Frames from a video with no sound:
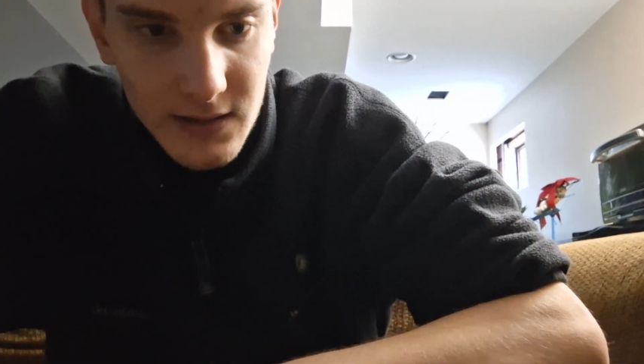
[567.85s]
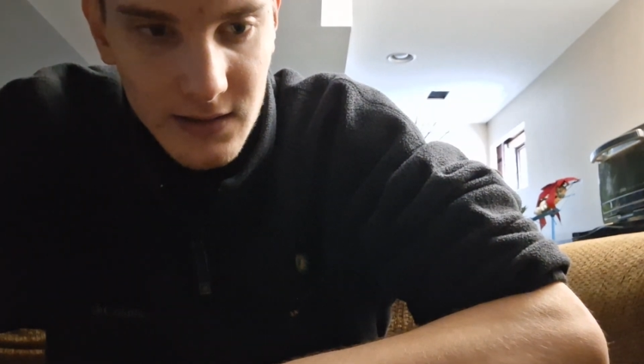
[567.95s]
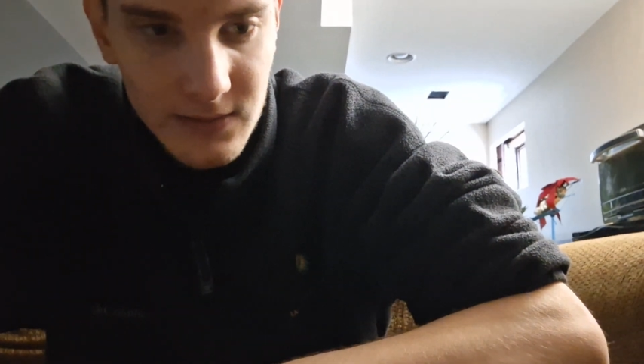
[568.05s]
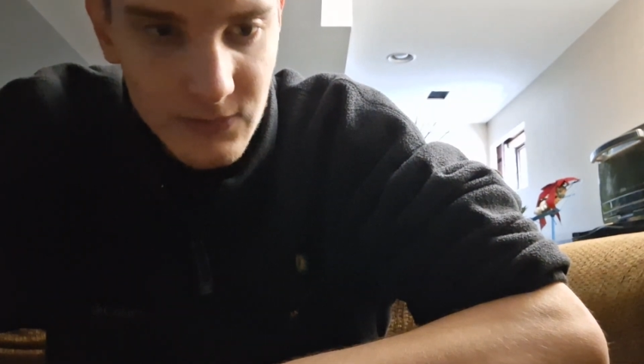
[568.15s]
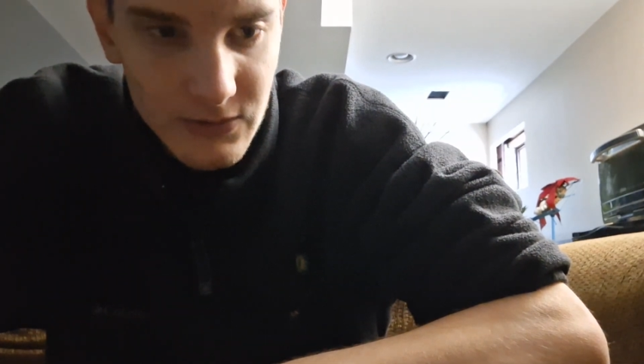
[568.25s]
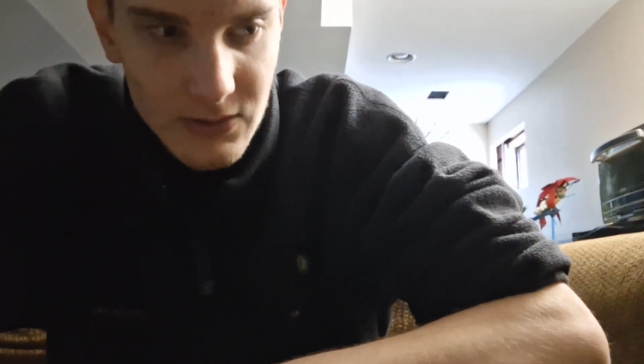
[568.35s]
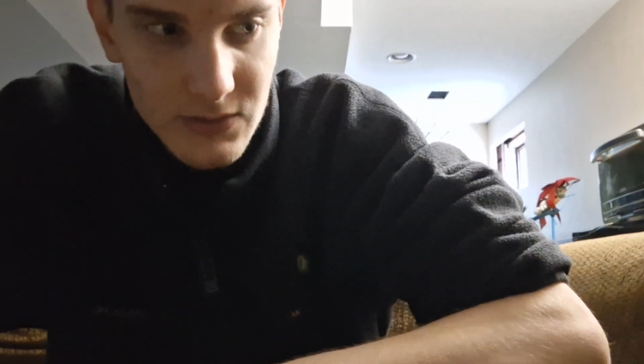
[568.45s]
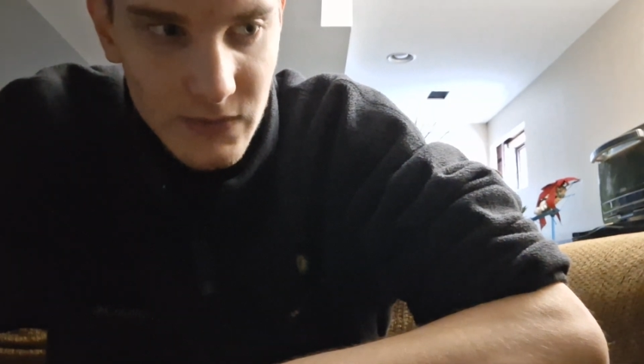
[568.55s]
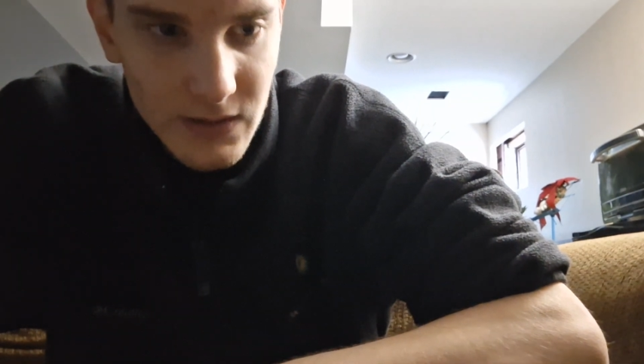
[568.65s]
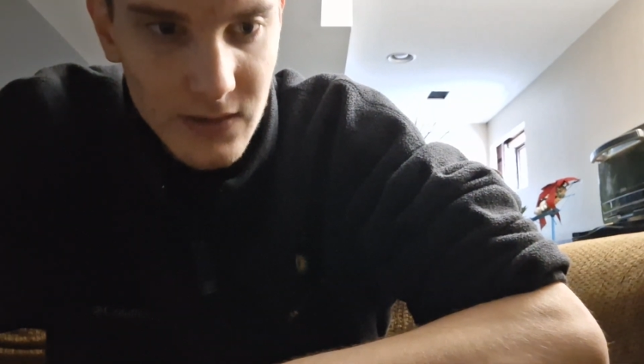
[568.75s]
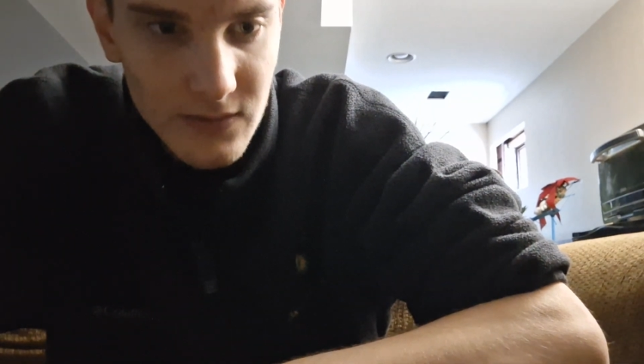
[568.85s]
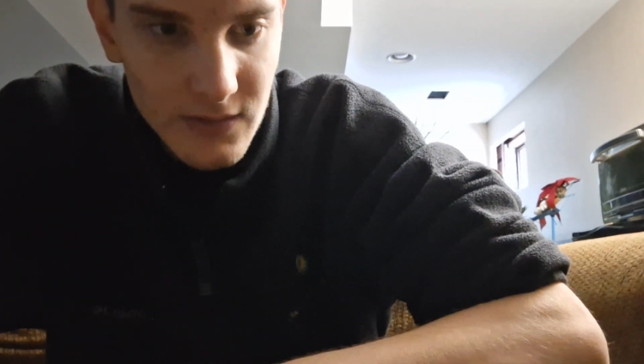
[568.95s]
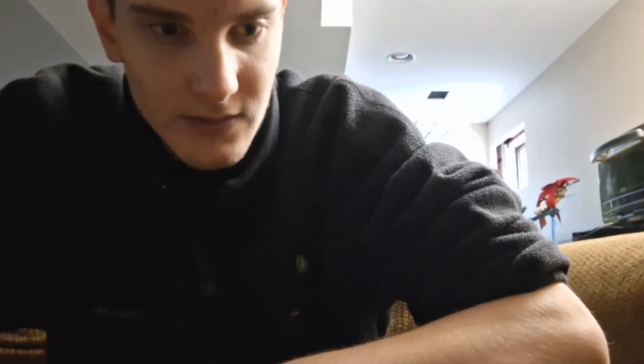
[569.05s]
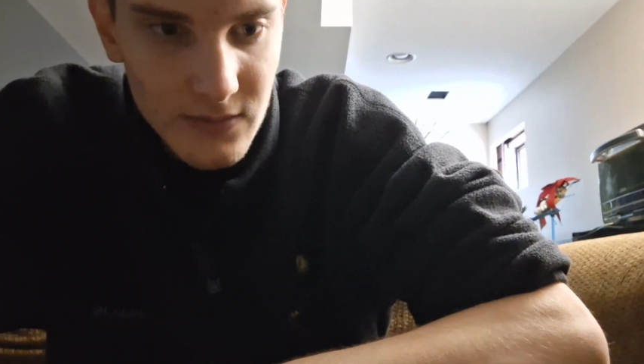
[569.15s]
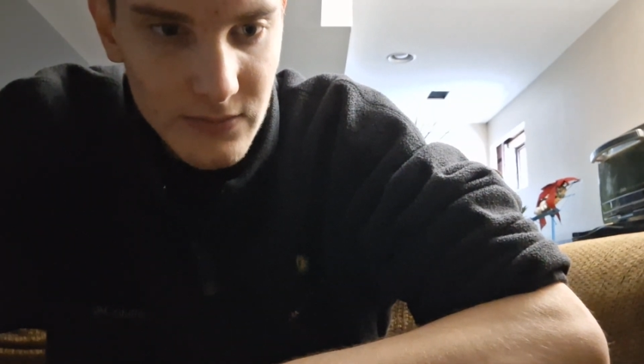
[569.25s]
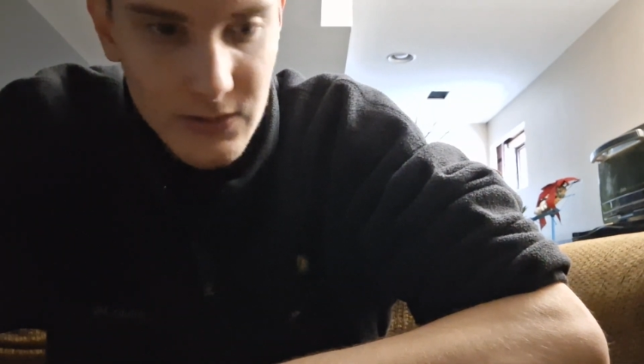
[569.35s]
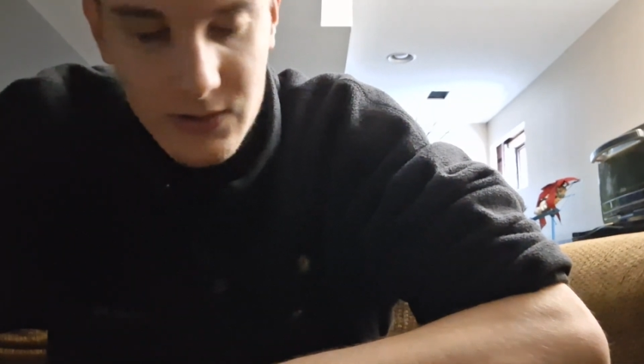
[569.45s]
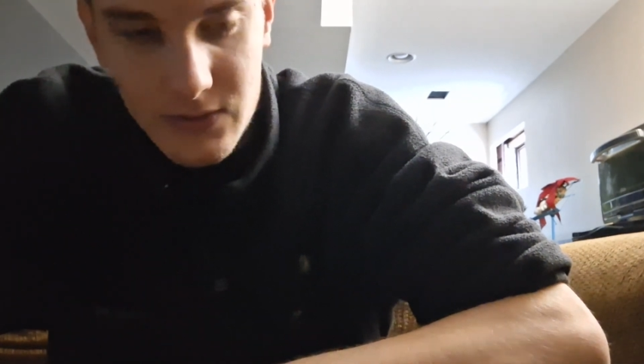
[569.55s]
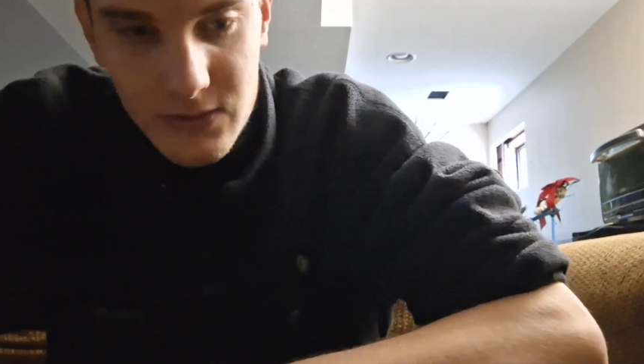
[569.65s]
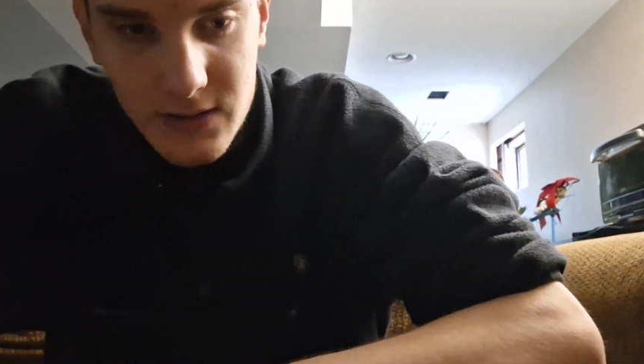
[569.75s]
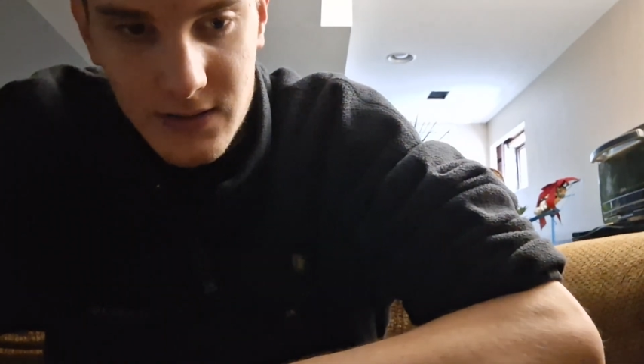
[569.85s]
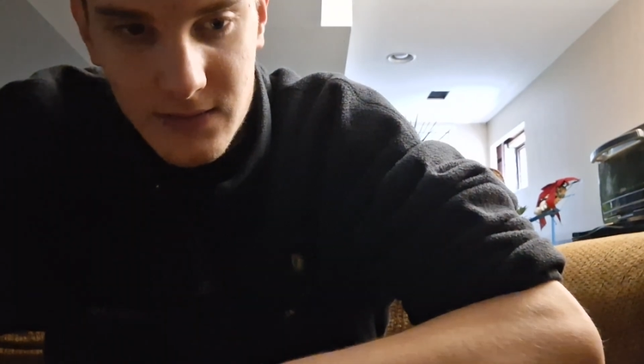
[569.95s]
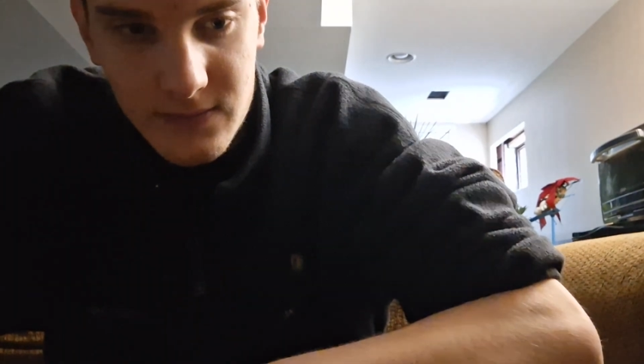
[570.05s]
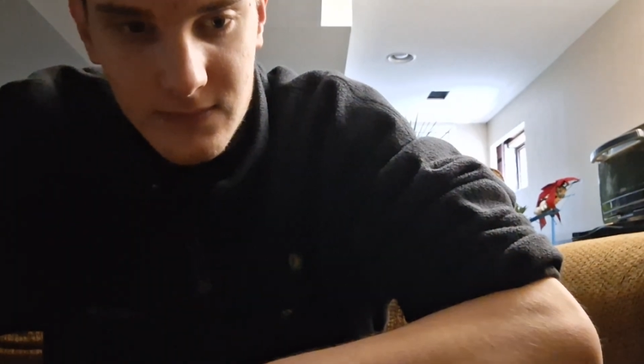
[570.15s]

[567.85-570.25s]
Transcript: like more sweeter or whatever, which is usually